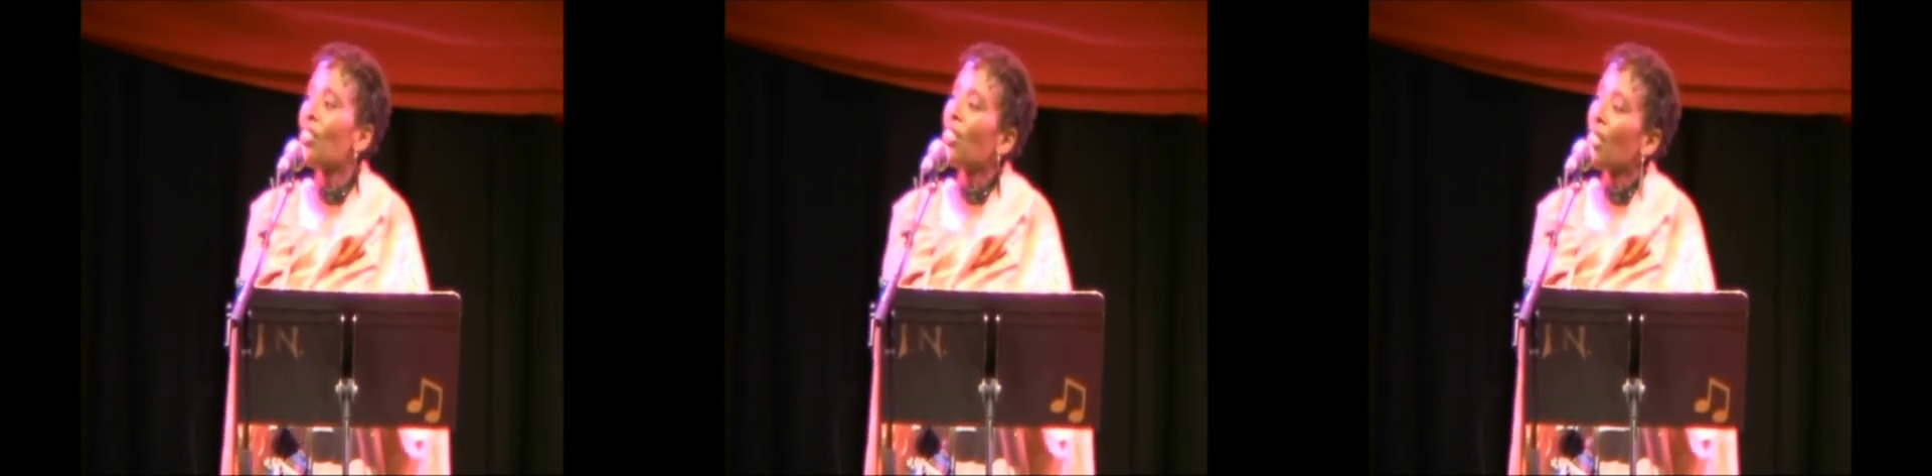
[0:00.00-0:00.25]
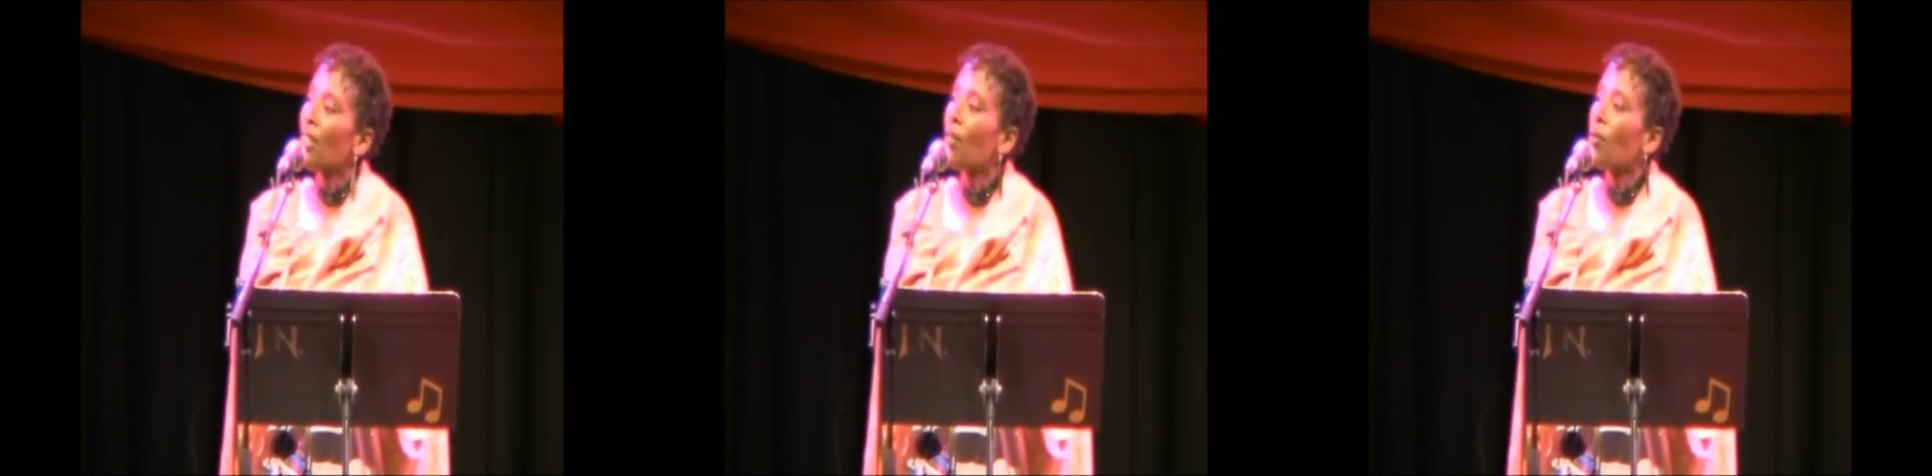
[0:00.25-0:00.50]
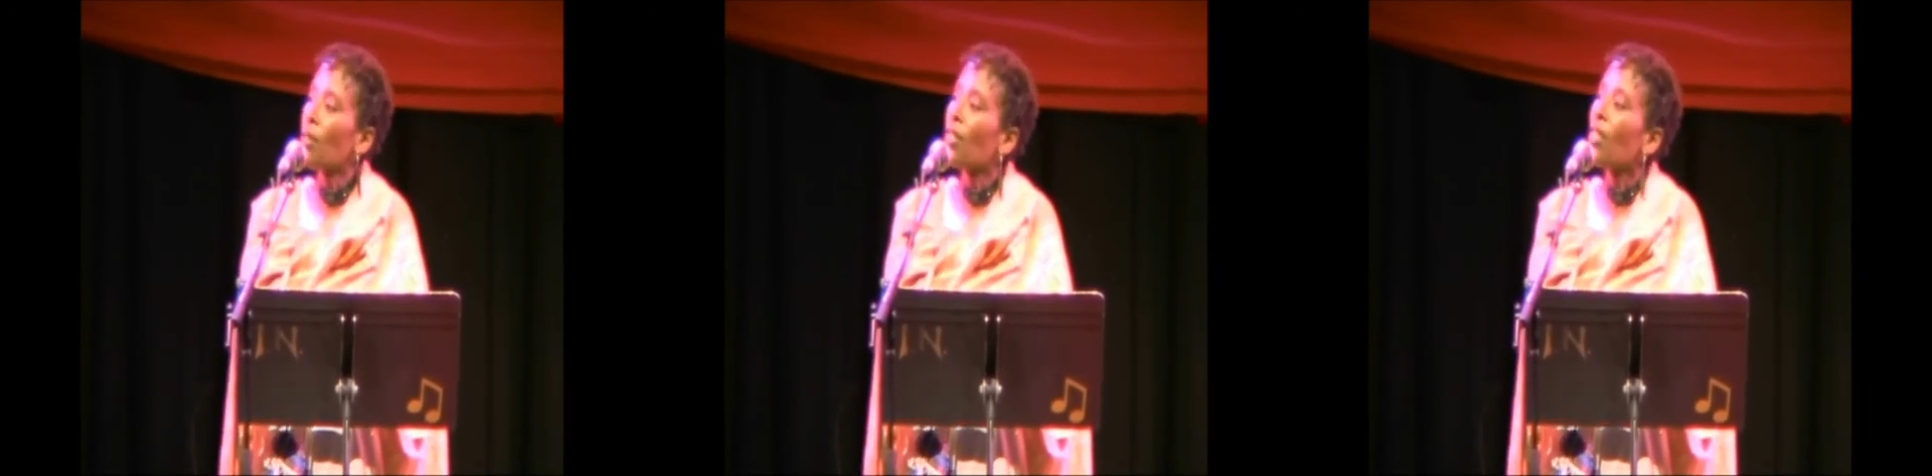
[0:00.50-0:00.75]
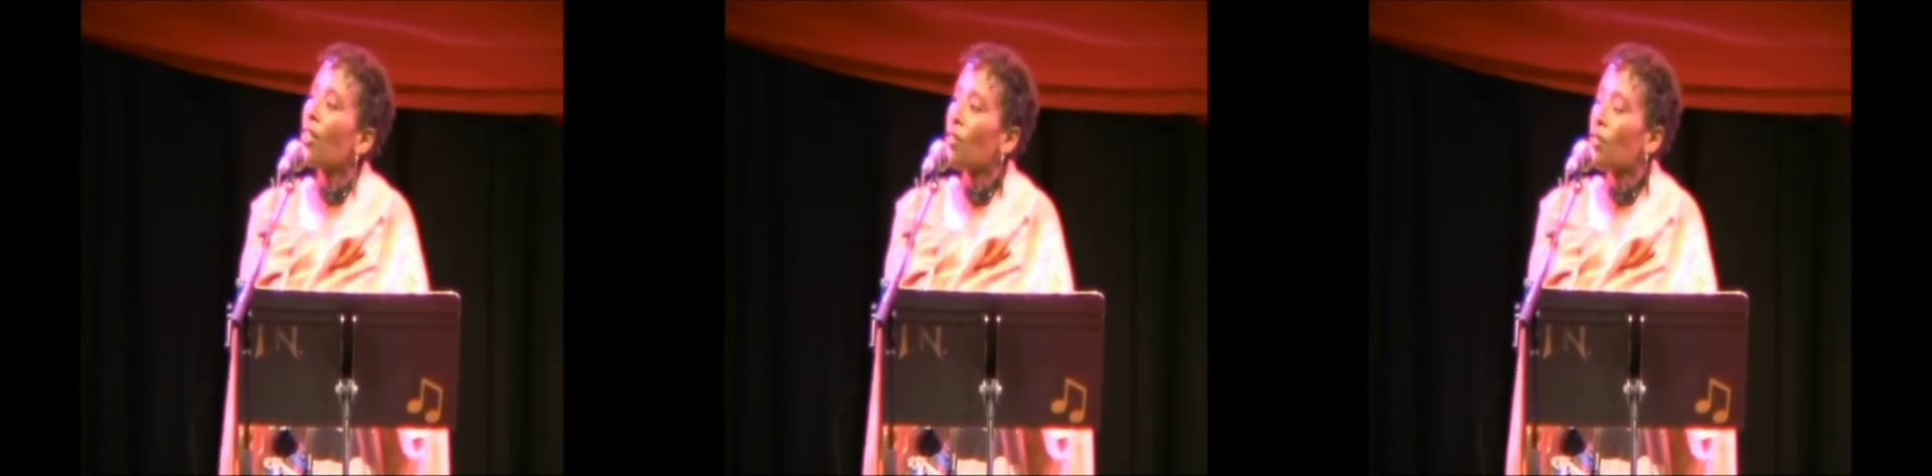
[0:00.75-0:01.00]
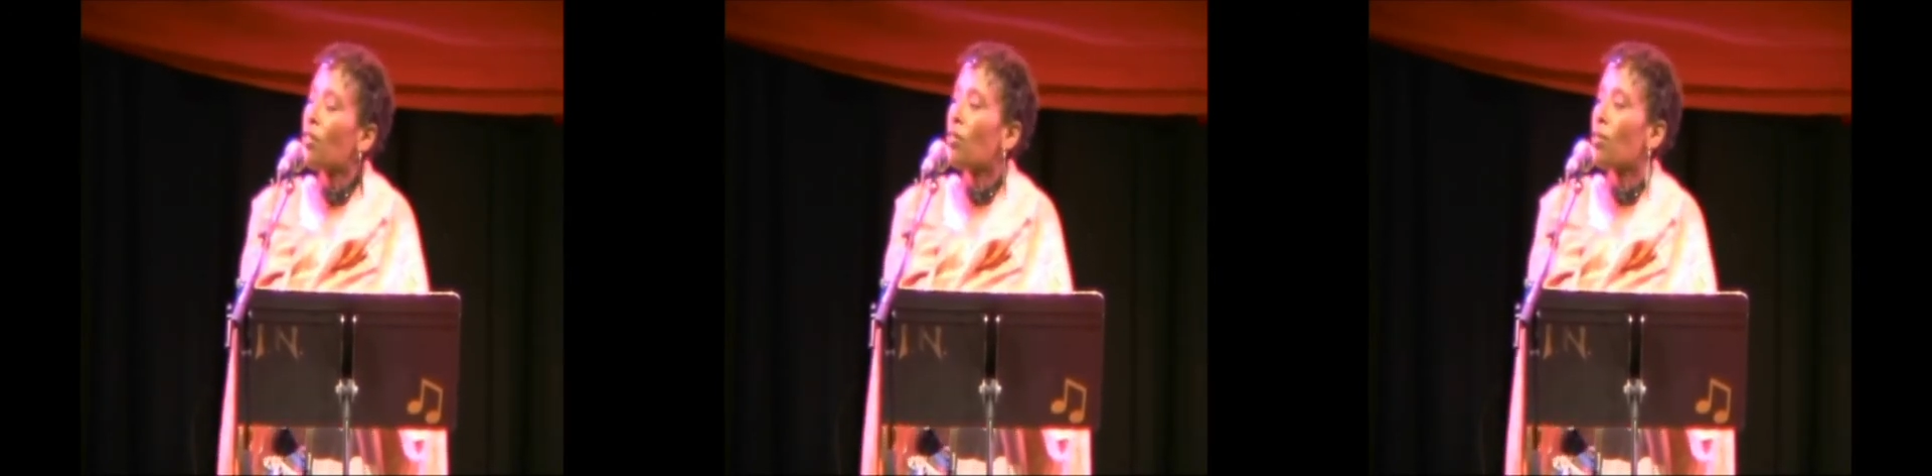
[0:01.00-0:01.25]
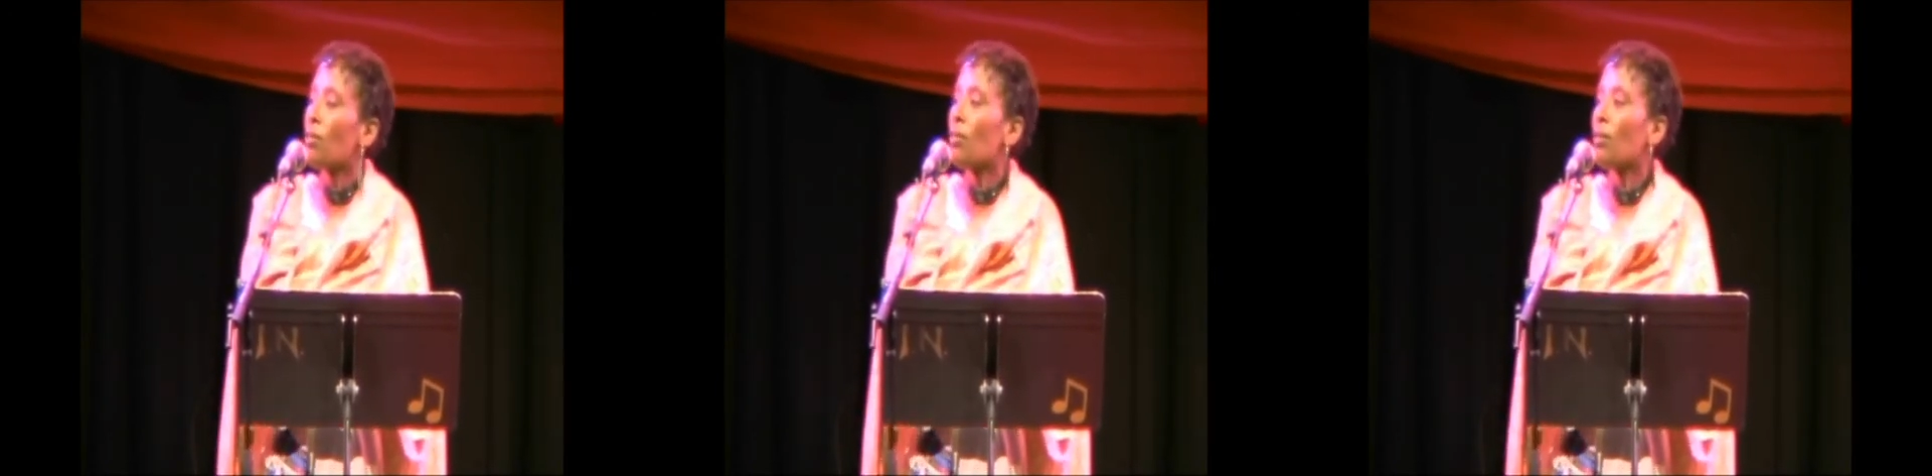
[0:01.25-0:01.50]
Janine, the work that you
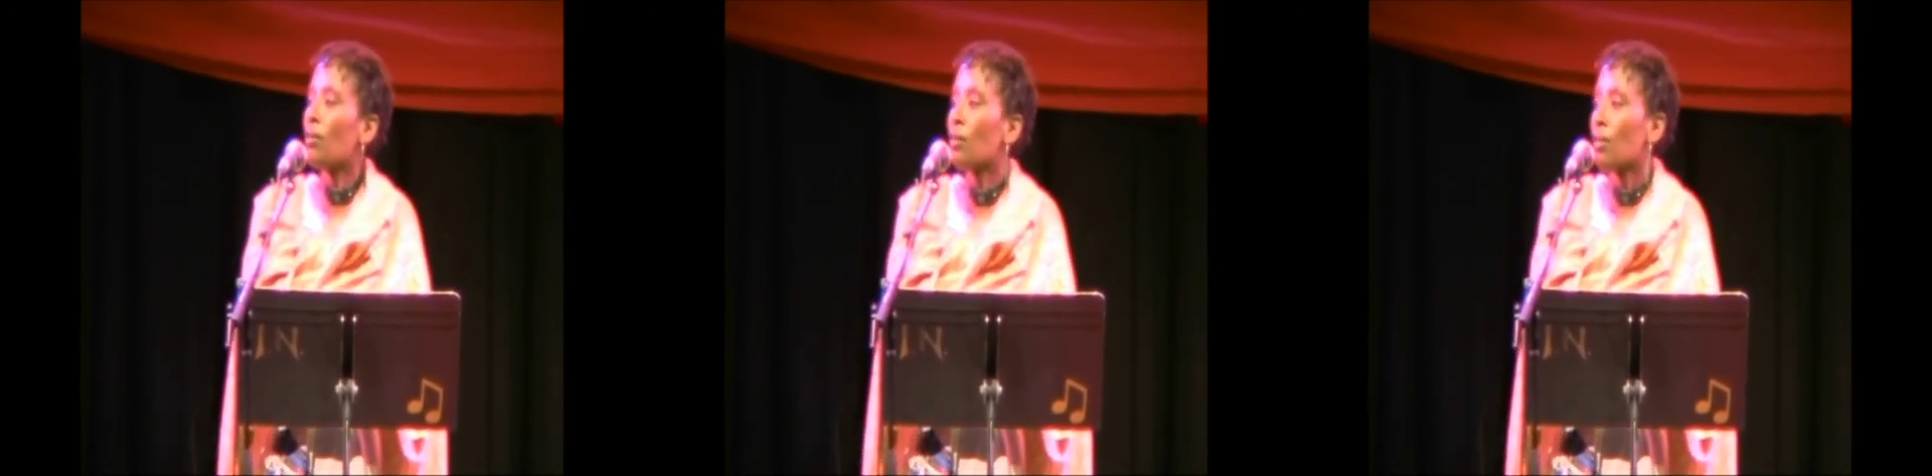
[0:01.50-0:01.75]
do